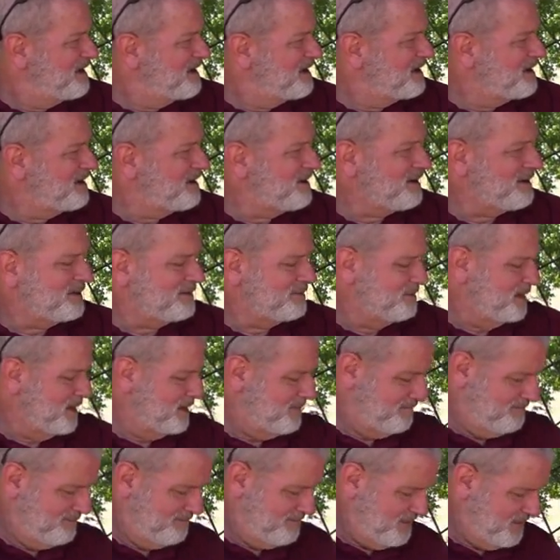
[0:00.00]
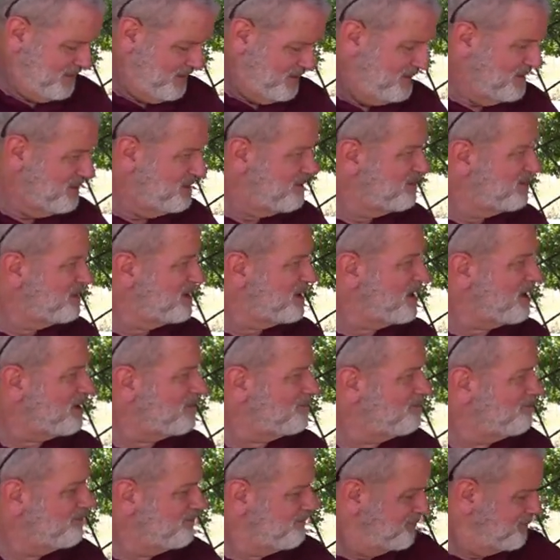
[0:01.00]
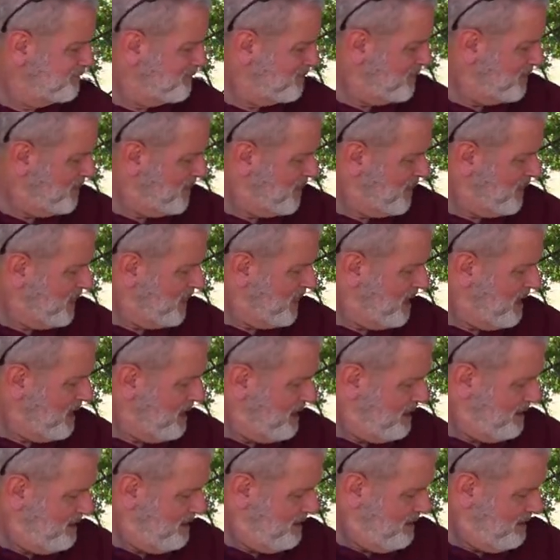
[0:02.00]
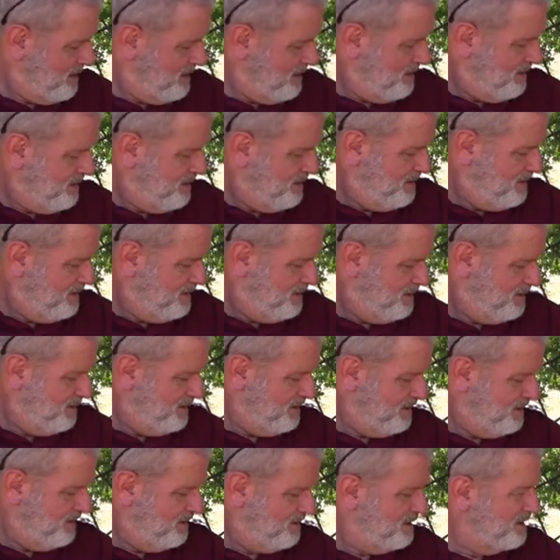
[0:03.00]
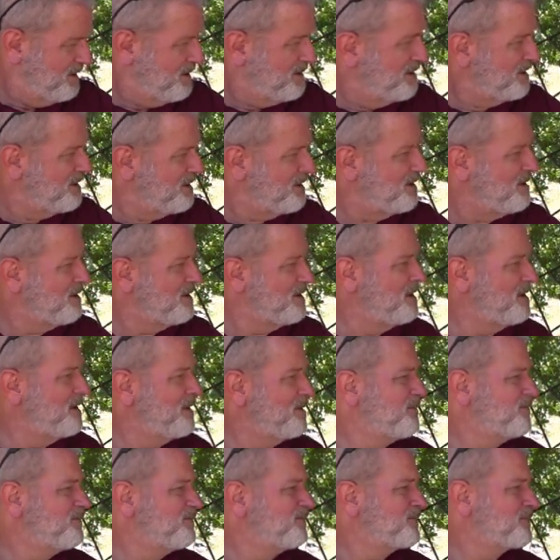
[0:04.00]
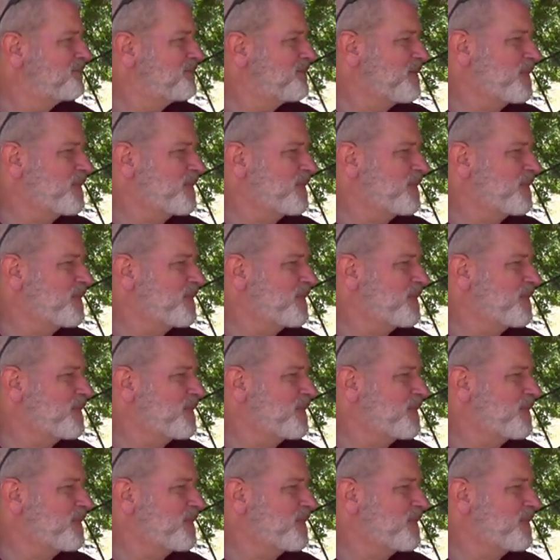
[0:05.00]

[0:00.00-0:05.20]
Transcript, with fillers: now, except in Canada. Yeah. And so, if you see a trumpeter swan